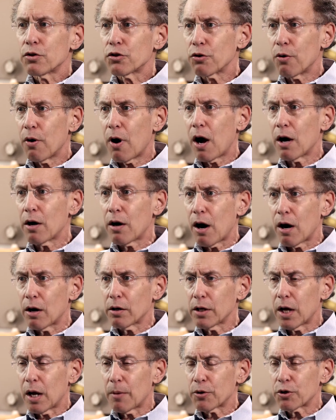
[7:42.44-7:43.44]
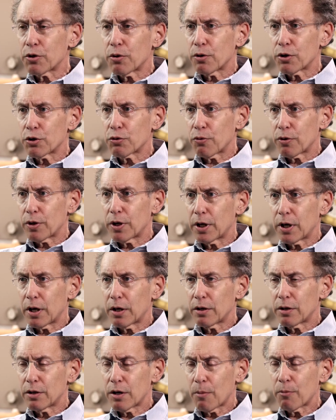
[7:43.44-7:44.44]
So our, our laboratory is working
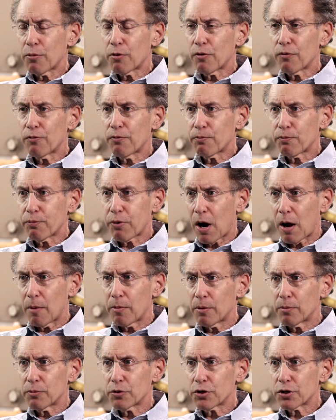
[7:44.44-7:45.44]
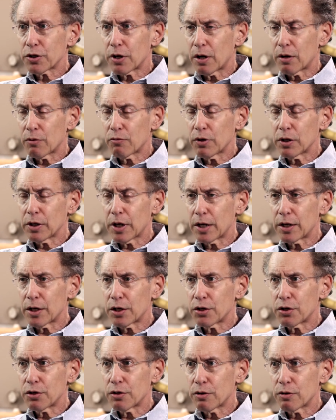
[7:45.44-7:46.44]
on a number of problems uh,
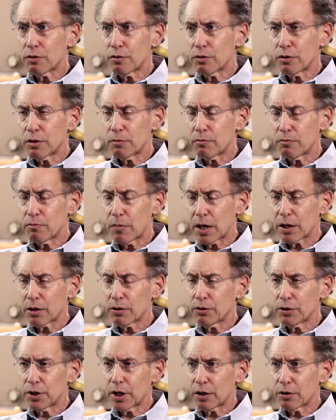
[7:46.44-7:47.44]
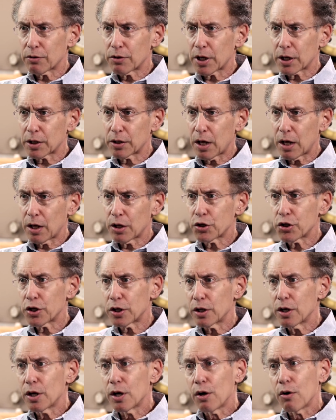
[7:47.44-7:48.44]
related to medical
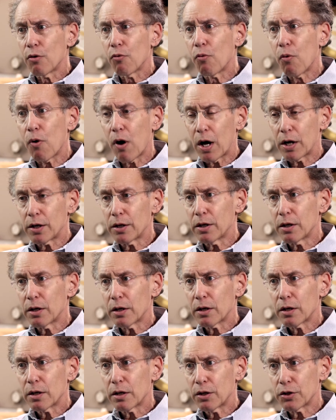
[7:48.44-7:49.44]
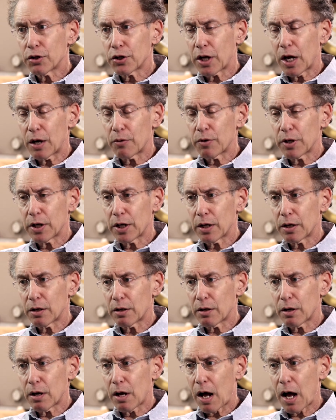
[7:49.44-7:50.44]
nanotechnology. One is can we
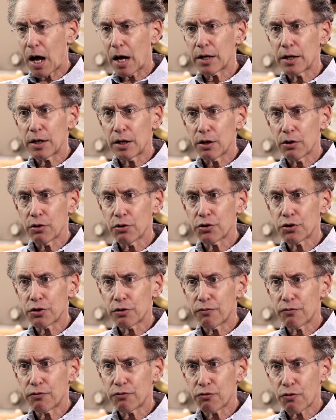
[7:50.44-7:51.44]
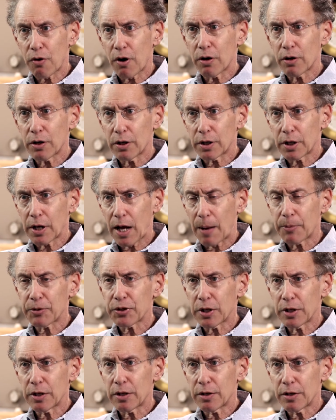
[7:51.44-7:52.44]
get high yields of drug
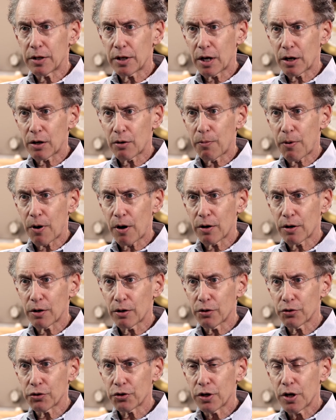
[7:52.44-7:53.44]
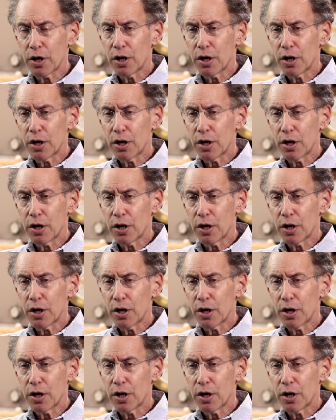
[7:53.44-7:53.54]
encapsulated in the nanoparticles?